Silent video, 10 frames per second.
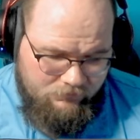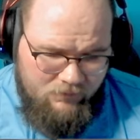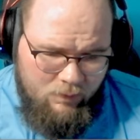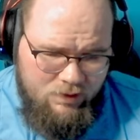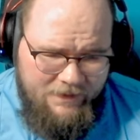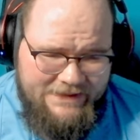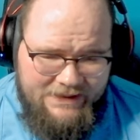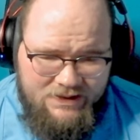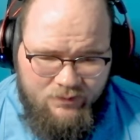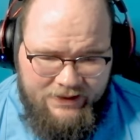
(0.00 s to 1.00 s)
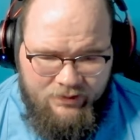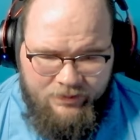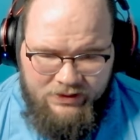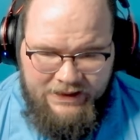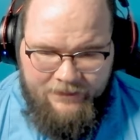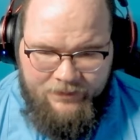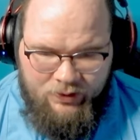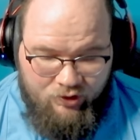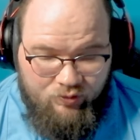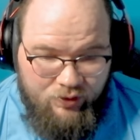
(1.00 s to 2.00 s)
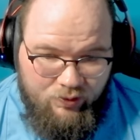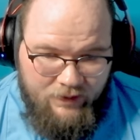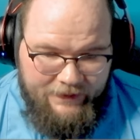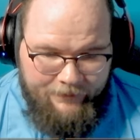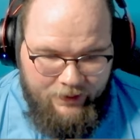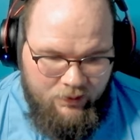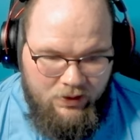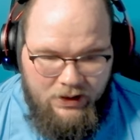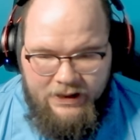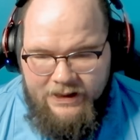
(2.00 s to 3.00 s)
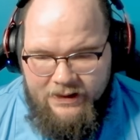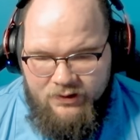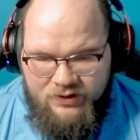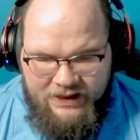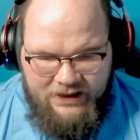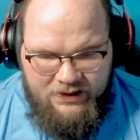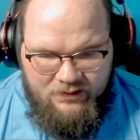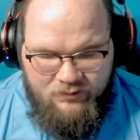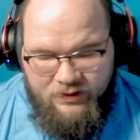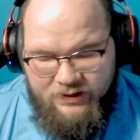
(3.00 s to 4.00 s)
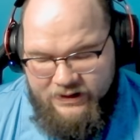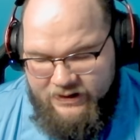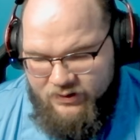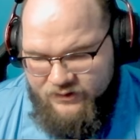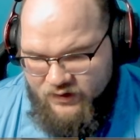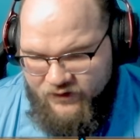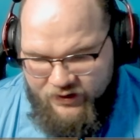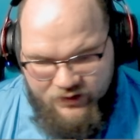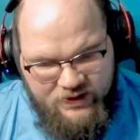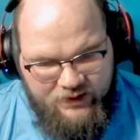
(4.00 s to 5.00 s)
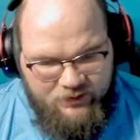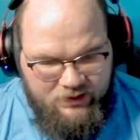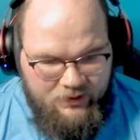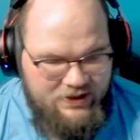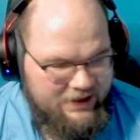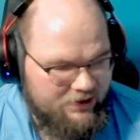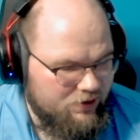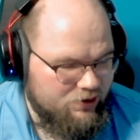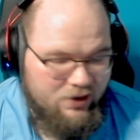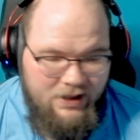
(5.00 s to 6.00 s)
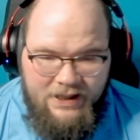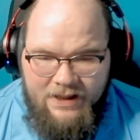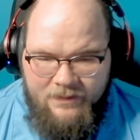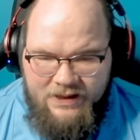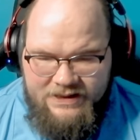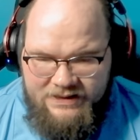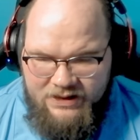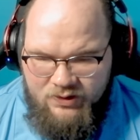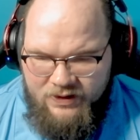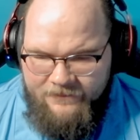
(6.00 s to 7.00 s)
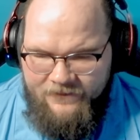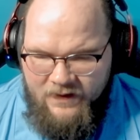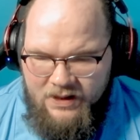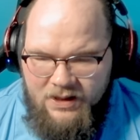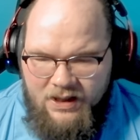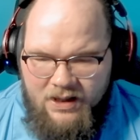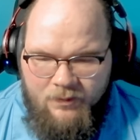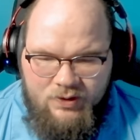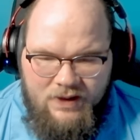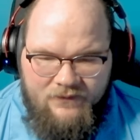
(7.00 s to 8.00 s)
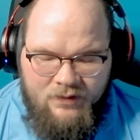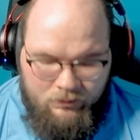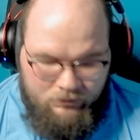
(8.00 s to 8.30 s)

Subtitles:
which makes sense, right? You're building up your crew on the boat and you're taking, well, I don't know, so far there's nothing really about taking treasure, but let's continue here. We do have the